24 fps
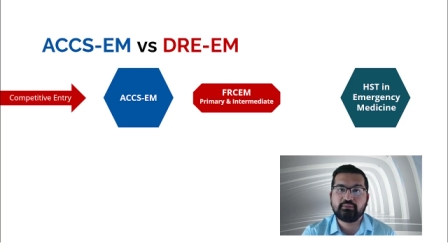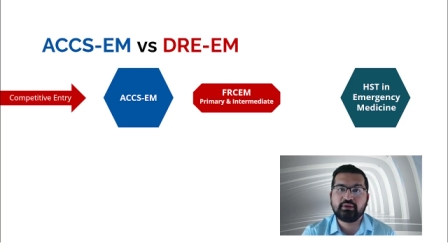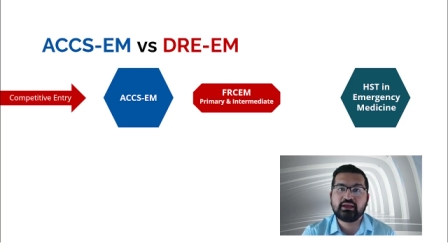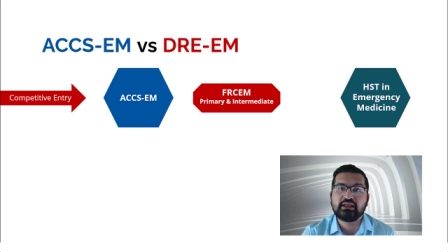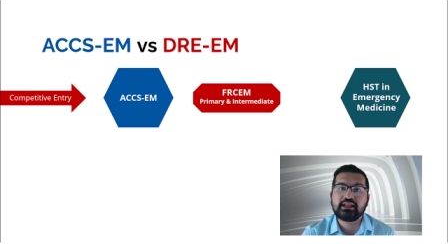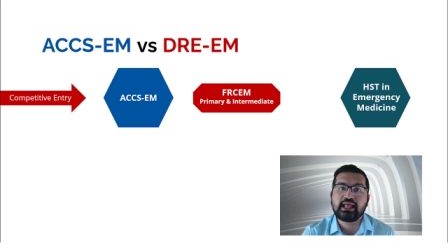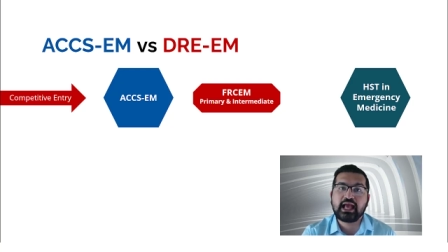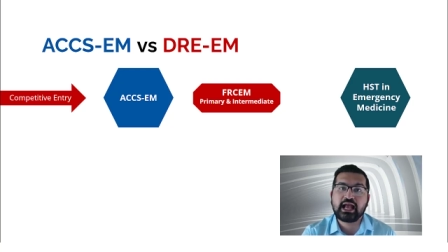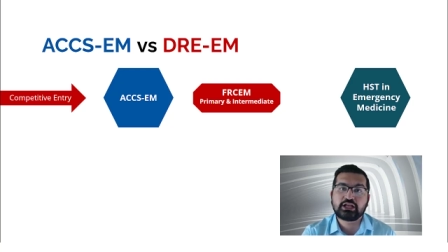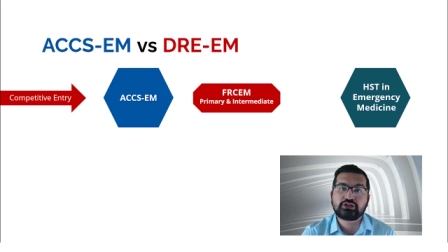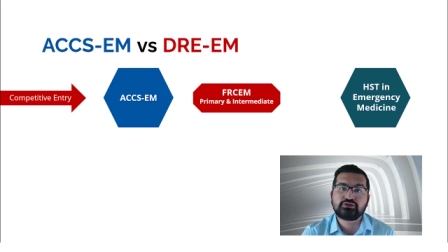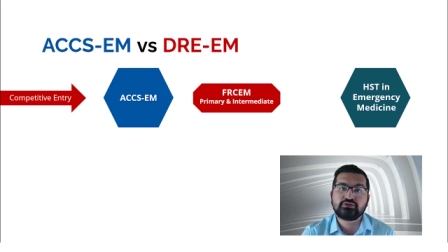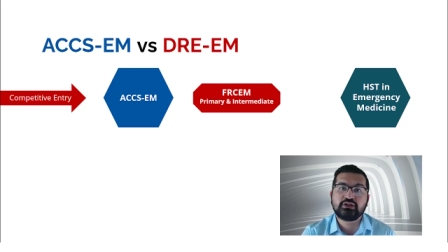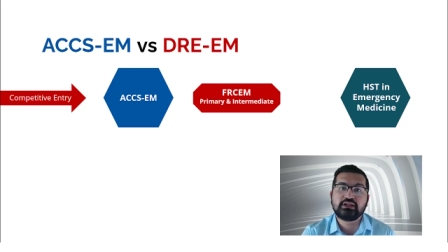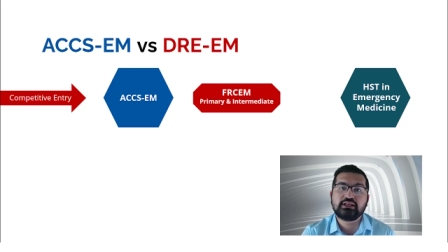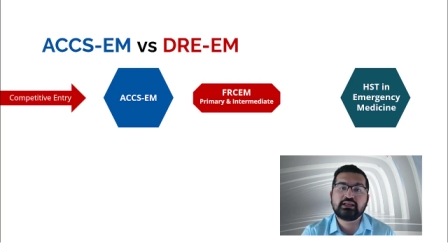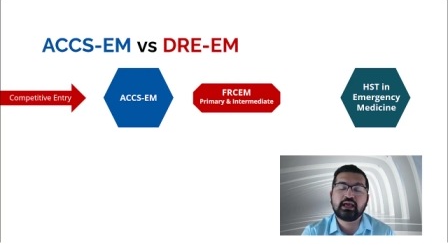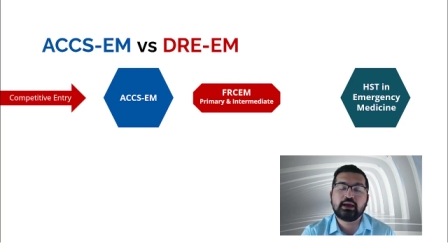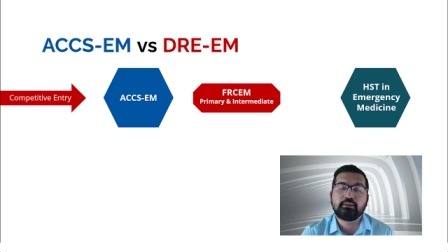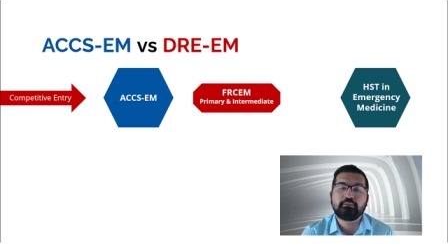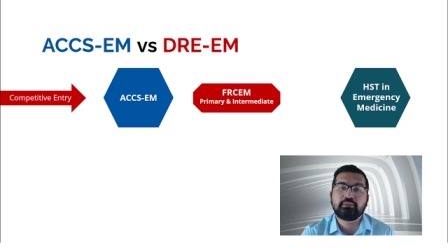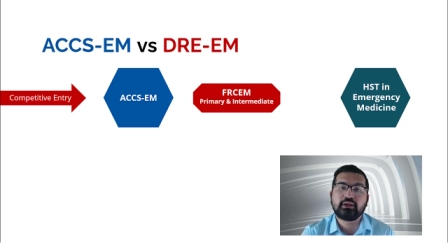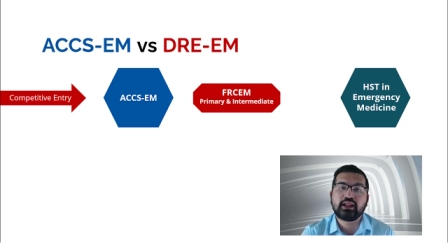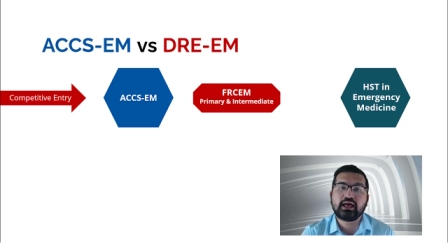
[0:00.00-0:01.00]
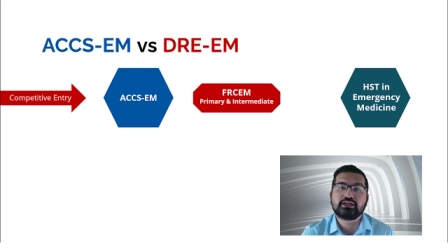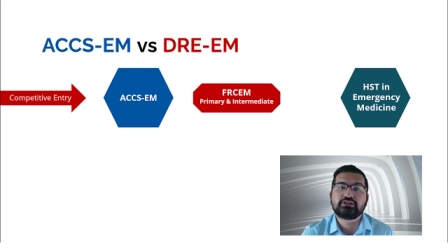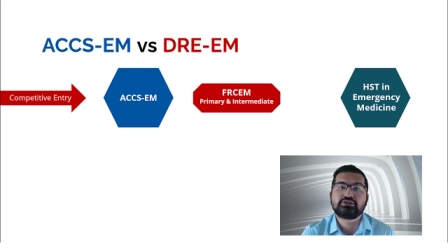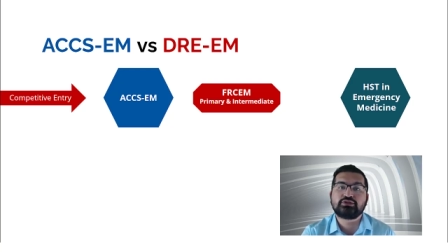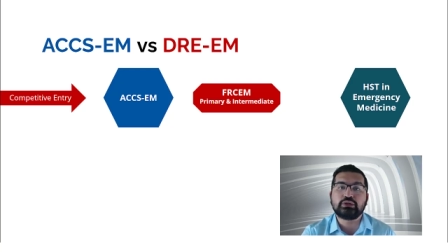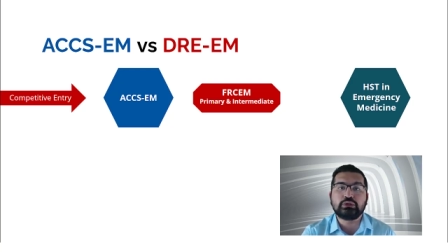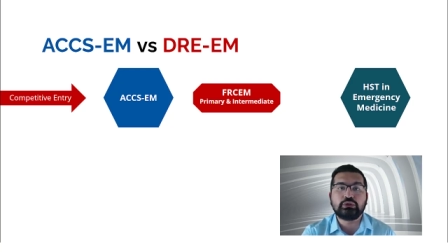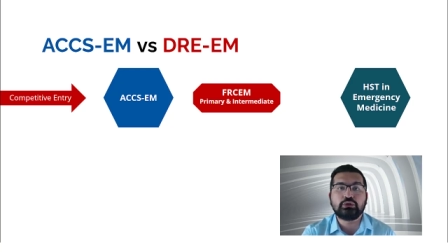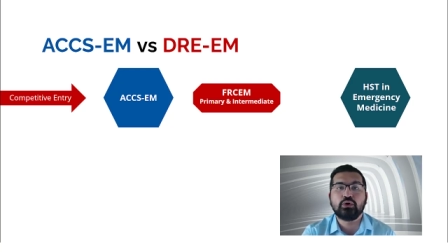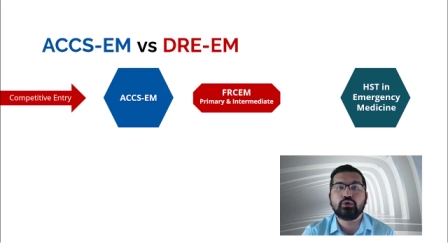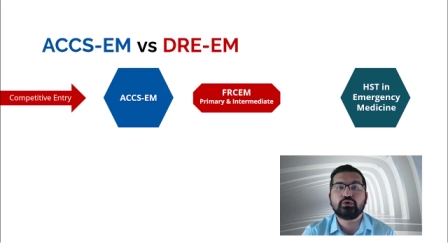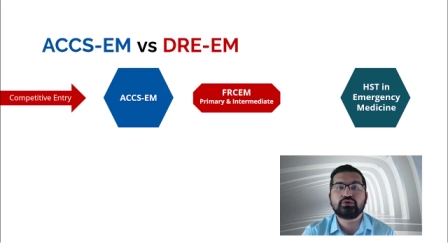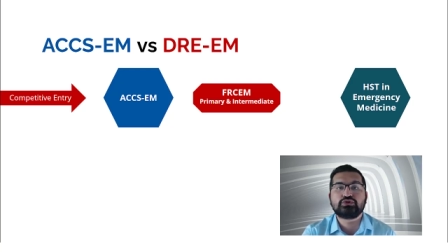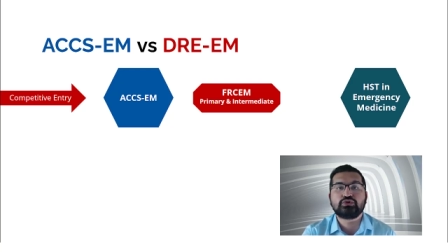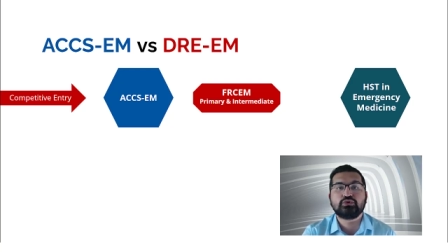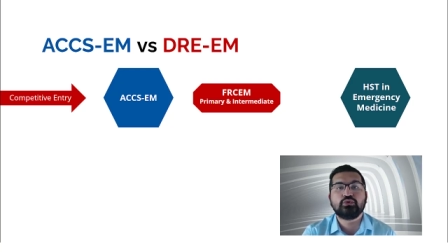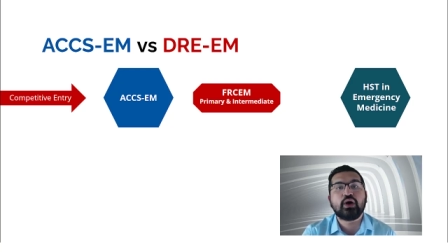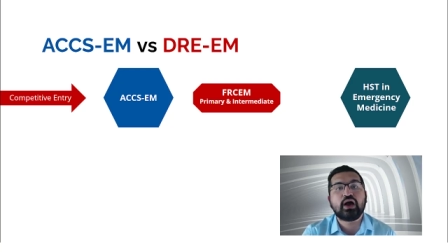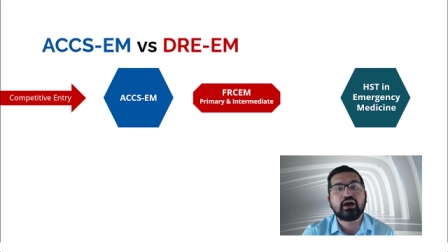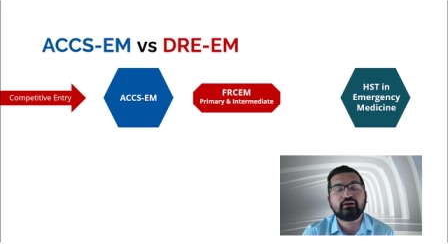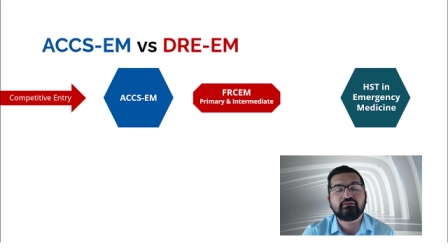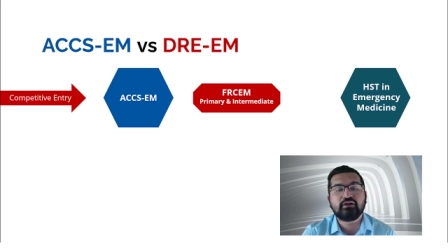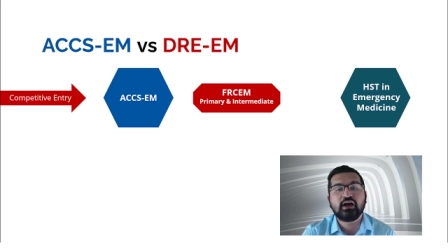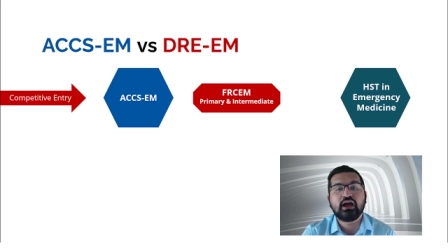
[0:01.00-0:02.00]
it actually applies to those who
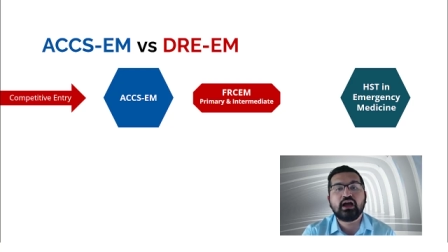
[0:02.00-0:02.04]
have